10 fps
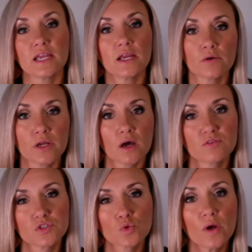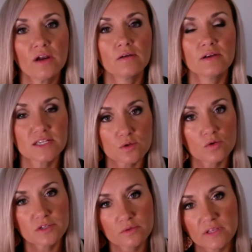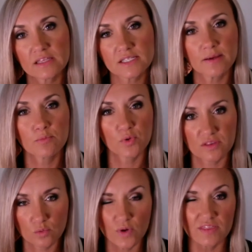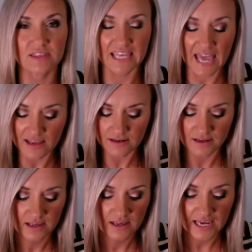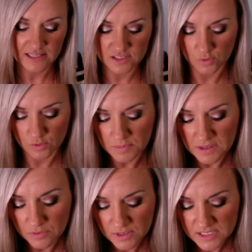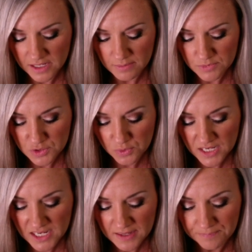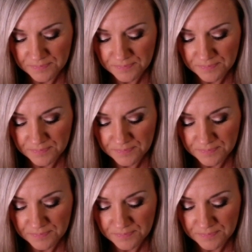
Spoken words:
Area of a square is also length times width again, and so it would be 3 times 3.